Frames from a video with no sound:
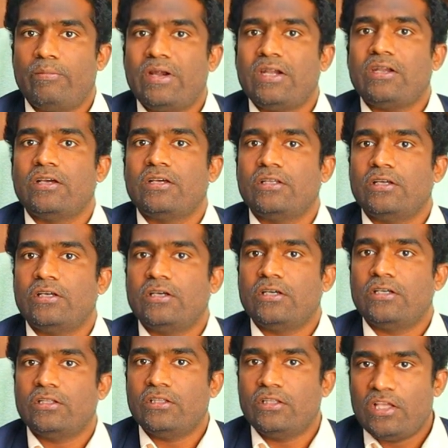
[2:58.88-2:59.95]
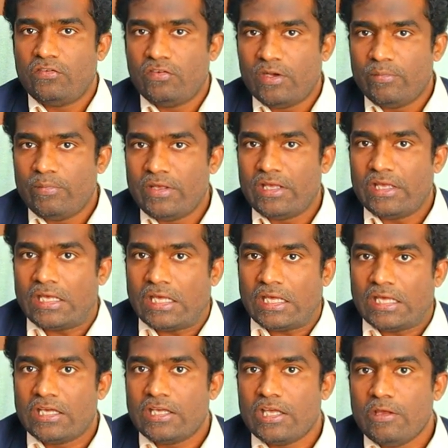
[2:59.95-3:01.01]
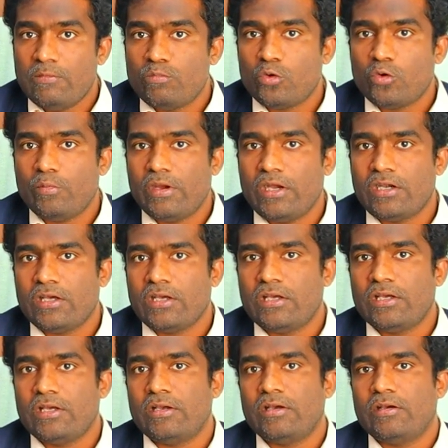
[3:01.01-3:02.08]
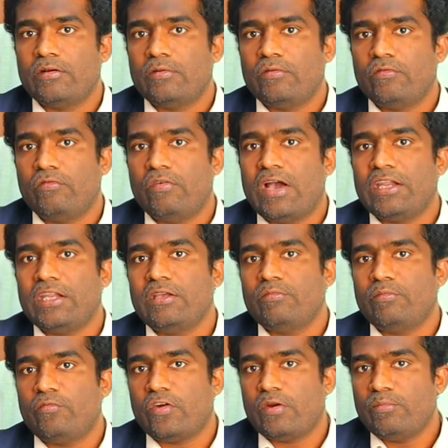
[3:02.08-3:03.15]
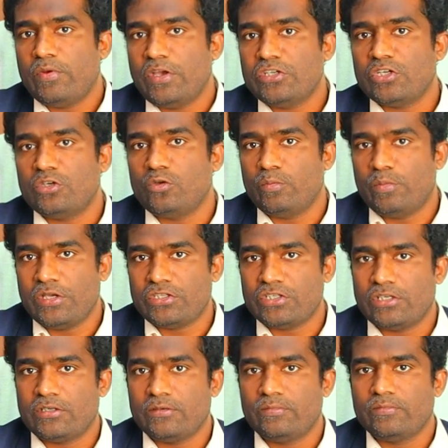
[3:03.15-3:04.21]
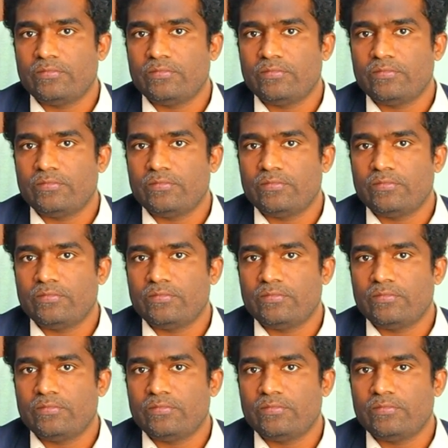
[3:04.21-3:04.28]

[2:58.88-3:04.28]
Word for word: but there will be improvement varying from patient to patient